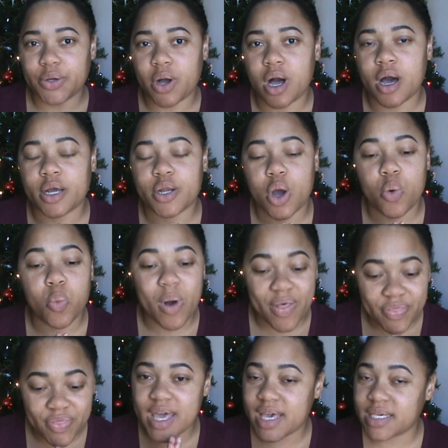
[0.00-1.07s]
on.
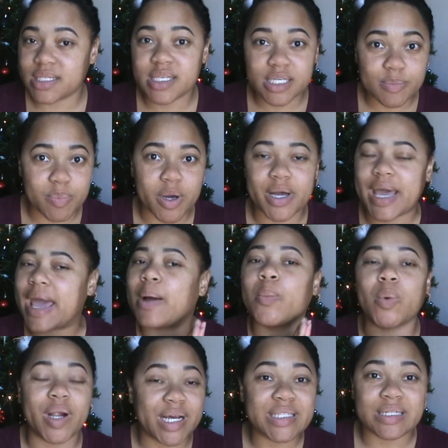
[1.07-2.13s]
What is this book and
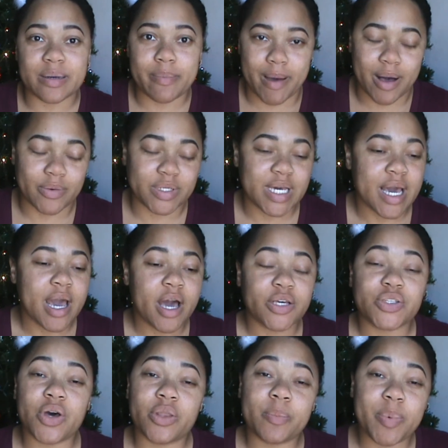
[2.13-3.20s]
what is it about?
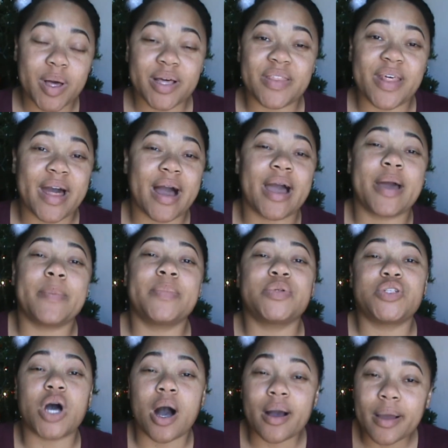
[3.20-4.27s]
So the book that I am
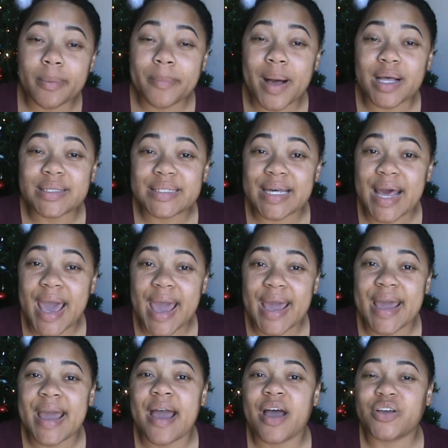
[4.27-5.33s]
talking about today
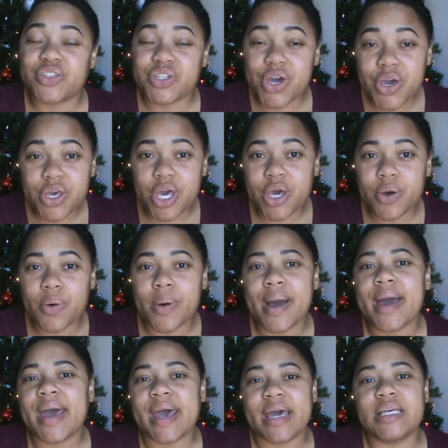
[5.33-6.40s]
to you
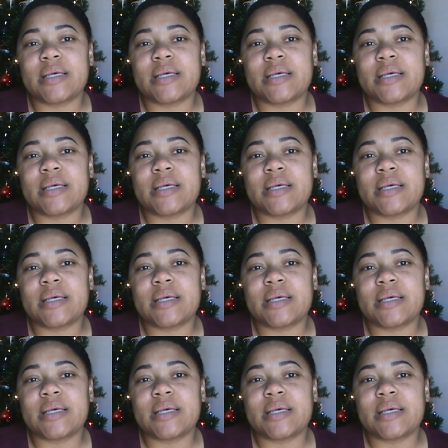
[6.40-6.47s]
is